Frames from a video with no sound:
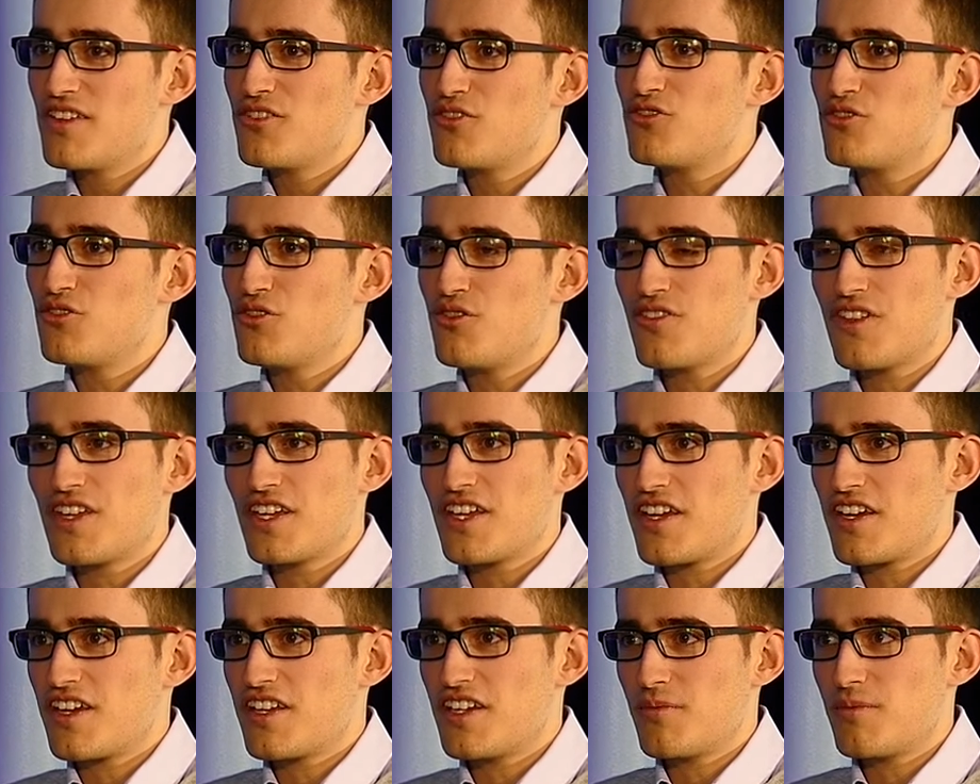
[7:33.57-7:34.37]
do you
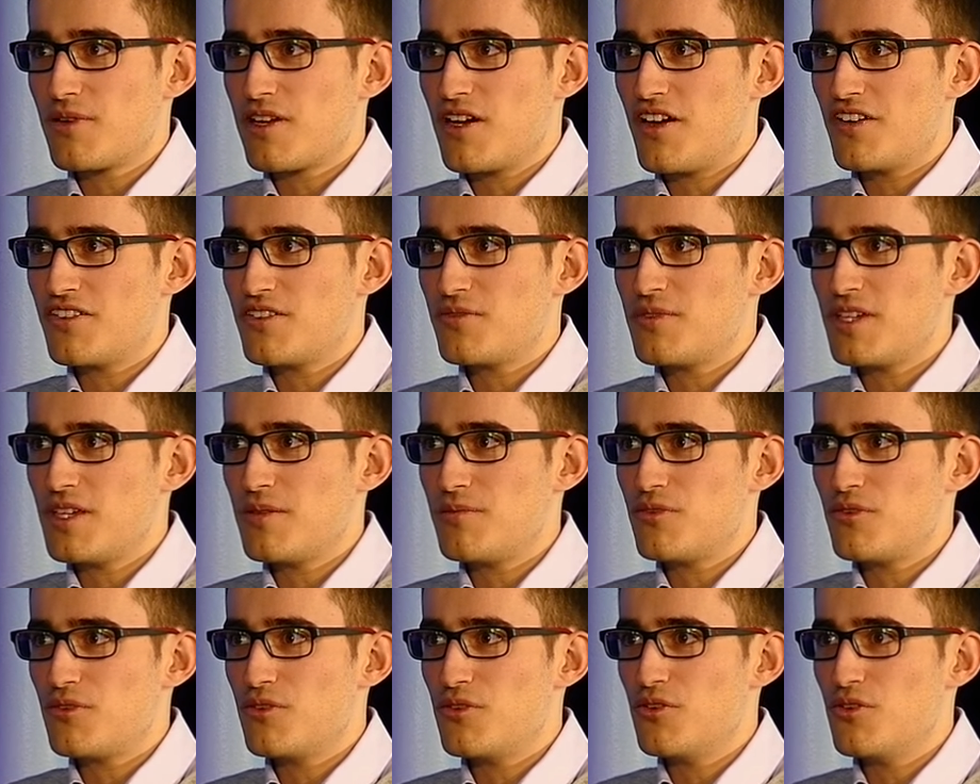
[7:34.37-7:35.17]
think it can apply to
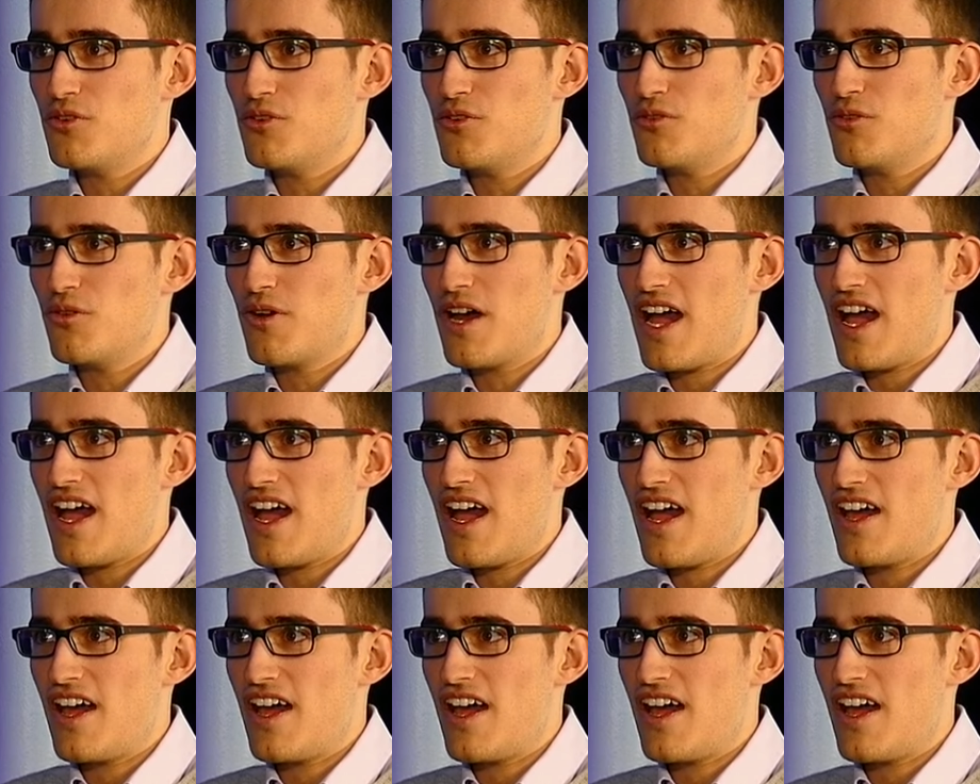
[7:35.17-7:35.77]
people who